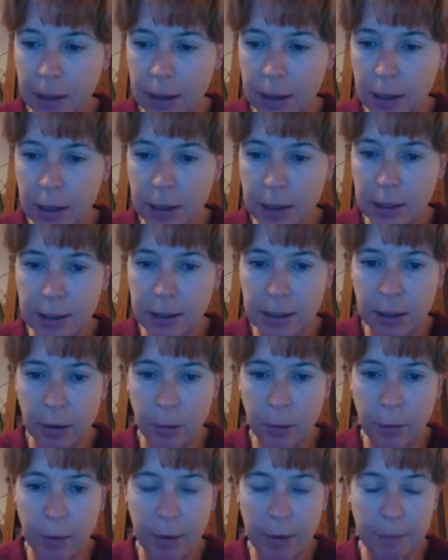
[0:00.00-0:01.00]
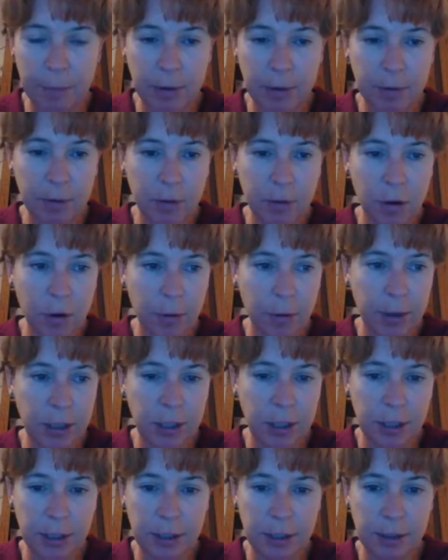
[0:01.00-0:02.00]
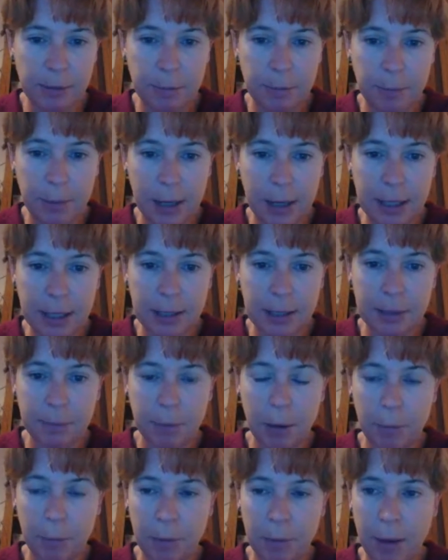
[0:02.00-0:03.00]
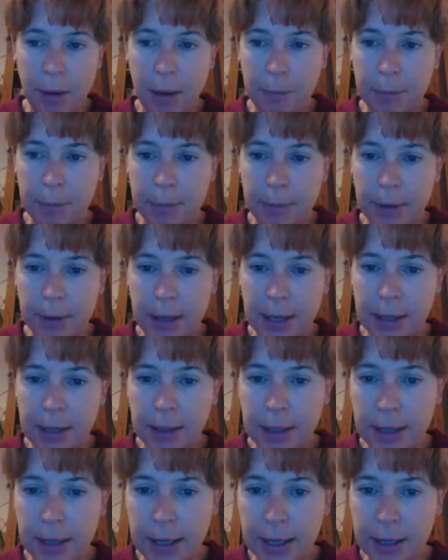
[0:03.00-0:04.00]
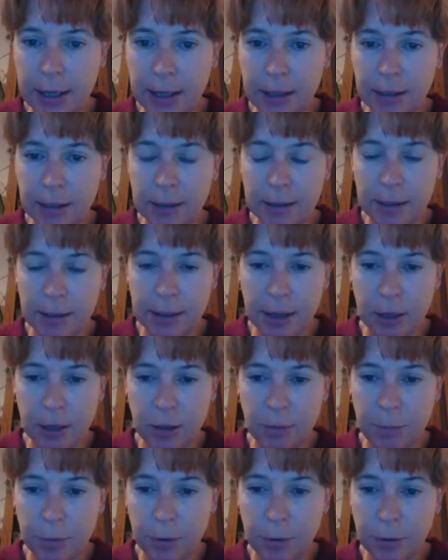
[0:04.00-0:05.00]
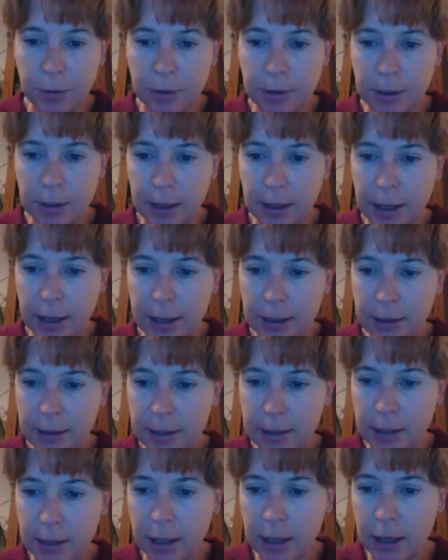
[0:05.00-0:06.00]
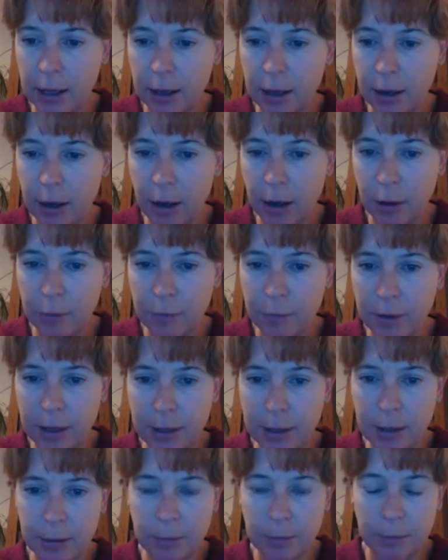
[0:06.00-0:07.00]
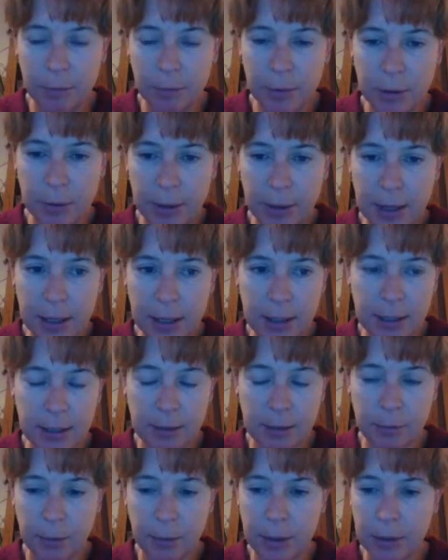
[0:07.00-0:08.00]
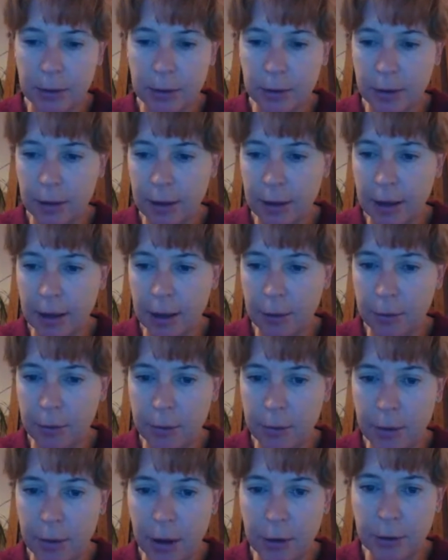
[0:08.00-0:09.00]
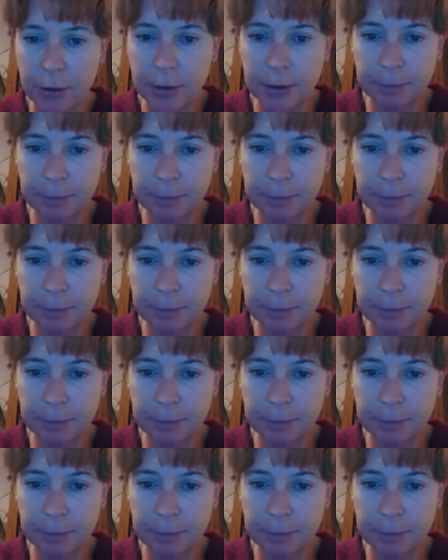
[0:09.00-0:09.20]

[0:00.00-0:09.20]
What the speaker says: So if you've got questions, please pop them up in the discussion board, and hopefully between us we'll get through those.